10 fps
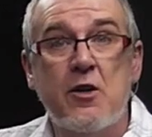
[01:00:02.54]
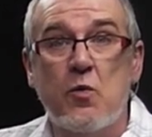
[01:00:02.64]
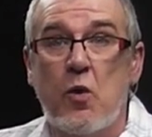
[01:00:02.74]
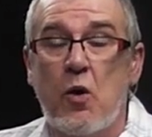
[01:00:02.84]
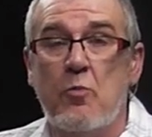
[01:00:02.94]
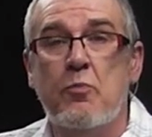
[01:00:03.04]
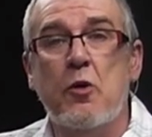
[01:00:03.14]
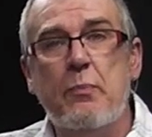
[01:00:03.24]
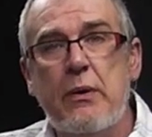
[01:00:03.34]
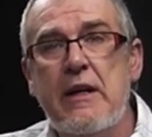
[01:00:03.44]
one, but
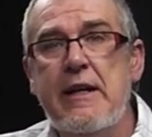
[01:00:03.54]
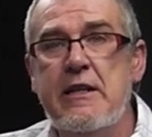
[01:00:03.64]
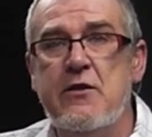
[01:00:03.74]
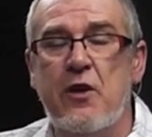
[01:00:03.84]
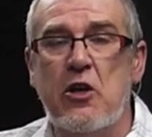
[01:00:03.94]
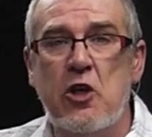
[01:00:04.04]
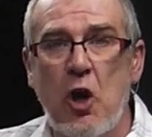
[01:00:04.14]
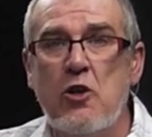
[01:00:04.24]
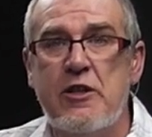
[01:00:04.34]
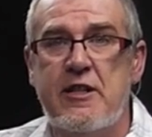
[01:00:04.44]
please, for
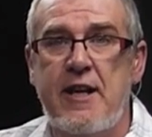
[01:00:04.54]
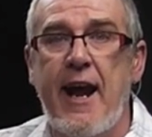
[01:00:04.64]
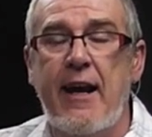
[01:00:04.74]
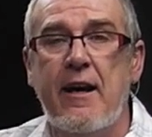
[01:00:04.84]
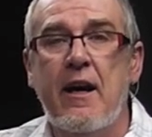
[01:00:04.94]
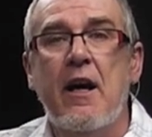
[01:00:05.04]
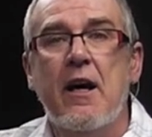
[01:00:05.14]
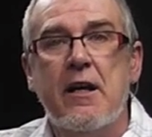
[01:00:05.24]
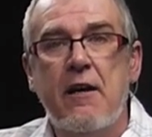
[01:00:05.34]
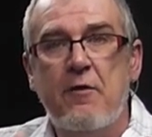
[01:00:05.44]
God's sake,
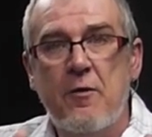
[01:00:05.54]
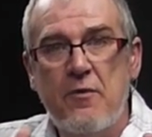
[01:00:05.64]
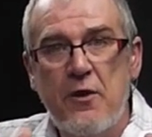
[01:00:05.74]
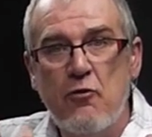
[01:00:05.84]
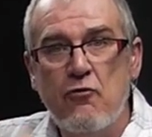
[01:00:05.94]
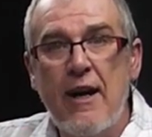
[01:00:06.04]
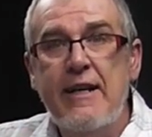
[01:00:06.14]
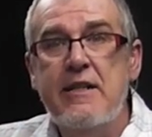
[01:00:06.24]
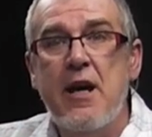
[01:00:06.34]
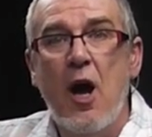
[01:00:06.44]
give them the
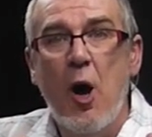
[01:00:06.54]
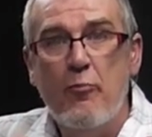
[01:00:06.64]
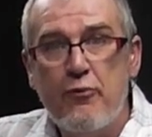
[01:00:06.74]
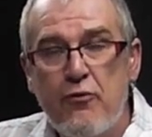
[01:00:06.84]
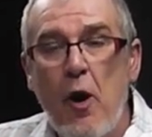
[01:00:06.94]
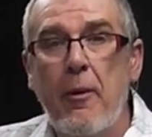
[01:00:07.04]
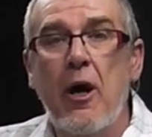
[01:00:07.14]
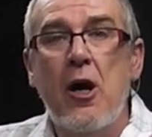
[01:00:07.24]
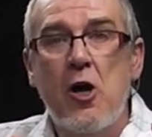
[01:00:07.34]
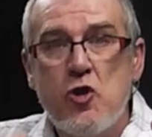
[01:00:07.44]
right,
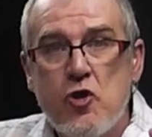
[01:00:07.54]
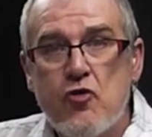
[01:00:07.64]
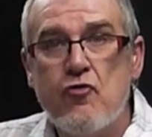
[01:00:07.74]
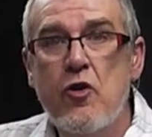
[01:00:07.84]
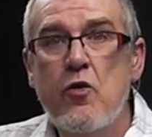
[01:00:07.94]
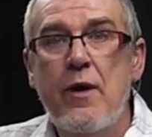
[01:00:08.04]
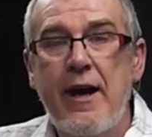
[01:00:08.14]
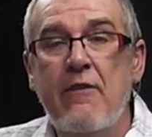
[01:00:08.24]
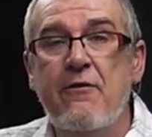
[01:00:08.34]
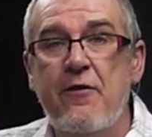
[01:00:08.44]
proper, true
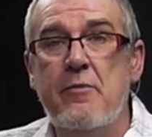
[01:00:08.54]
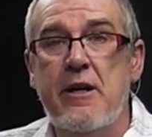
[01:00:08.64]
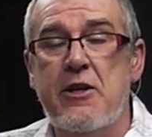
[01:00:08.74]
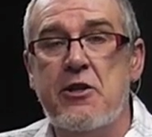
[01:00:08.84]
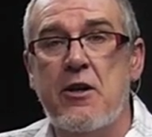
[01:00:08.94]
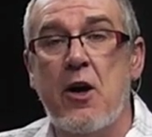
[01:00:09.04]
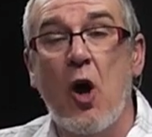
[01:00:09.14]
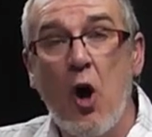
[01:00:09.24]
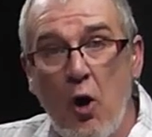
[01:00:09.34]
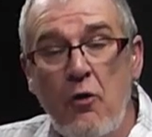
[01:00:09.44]
information.
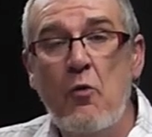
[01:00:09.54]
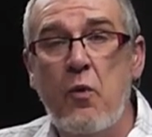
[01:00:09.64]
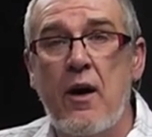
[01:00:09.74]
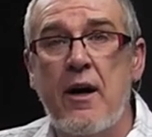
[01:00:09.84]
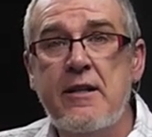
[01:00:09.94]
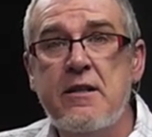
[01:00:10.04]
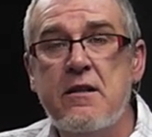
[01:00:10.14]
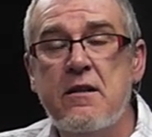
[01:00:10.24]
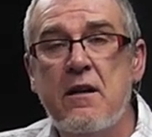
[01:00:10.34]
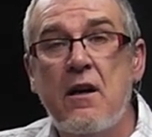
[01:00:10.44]
Otherwise,
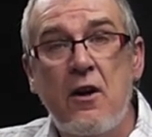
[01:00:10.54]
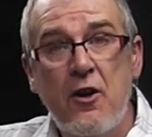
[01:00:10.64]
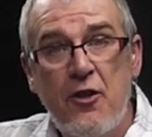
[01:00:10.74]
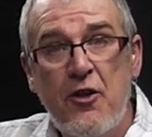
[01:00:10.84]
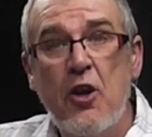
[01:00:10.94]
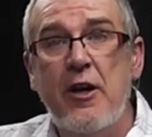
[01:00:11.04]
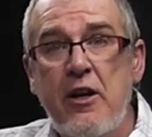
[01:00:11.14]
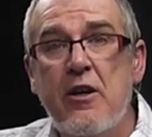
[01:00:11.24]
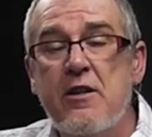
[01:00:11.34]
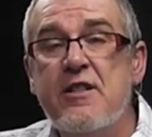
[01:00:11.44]
30
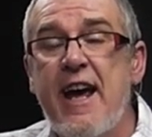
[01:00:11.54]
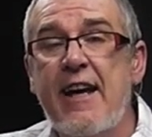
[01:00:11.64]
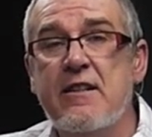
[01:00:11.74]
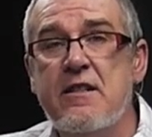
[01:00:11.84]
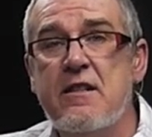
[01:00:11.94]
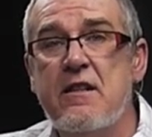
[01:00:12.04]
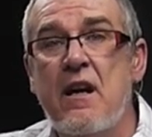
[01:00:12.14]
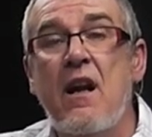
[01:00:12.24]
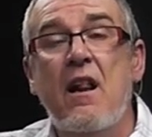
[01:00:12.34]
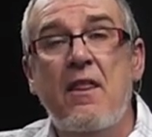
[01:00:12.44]
years hence,
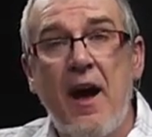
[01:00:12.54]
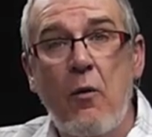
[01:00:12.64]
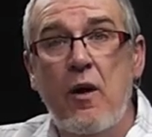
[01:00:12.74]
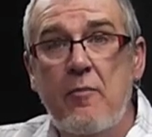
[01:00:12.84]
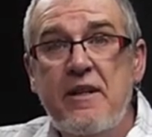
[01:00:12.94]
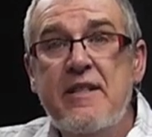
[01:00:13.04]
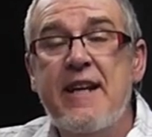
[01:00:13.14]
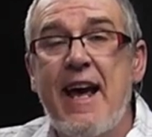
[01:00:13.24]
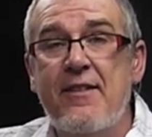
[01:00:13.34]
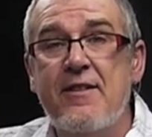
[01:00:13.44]
there will be
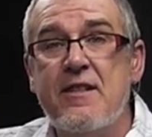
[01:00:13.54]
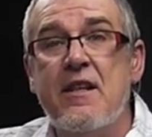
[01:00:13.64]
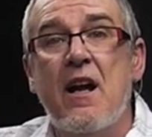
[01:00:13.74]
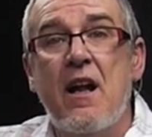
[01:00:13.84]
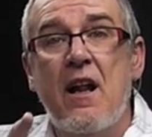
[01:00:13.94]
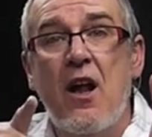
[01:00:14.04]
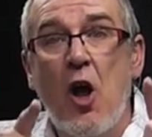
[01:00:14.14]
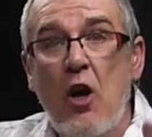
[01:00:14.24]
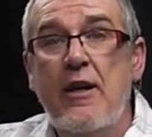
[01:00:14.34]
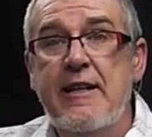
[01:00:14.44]
deaths,
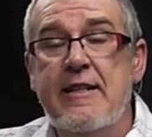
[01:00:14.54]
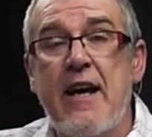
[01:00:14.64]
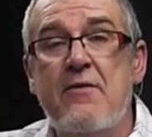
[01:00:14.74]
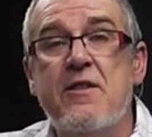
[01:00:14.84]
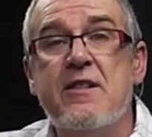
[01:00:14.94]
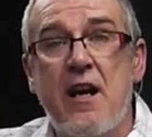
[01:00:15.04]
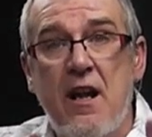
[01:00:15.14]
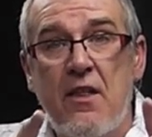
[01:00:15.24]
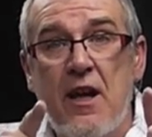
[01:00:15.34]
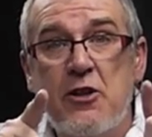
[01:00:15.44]
early deaths,
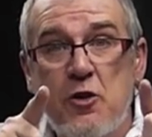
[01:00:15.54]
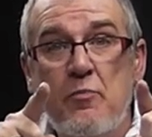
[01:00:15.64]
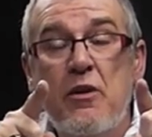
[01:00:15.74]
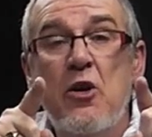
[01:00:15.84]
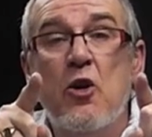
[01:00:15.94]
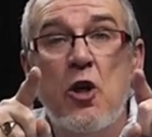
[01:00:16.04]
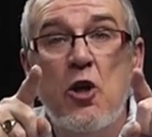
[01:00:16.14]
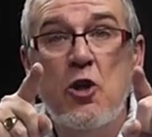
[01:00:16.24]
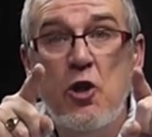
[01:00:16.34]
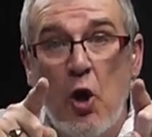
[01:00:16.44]
that should be on
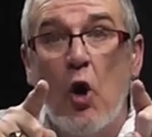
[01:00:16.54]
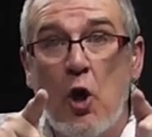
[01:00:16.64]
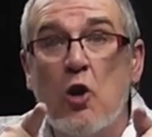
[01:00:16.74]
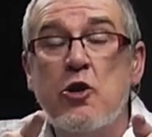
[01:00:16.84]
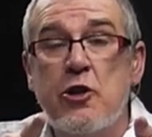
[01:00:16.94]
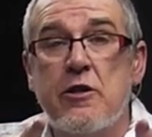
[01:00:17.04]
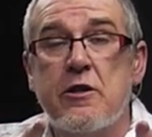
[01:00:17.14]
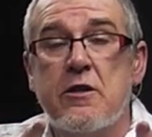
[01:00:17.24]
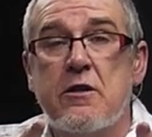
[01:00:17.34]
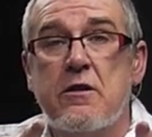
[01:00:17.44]
your
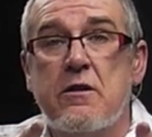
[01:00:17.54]
conscience.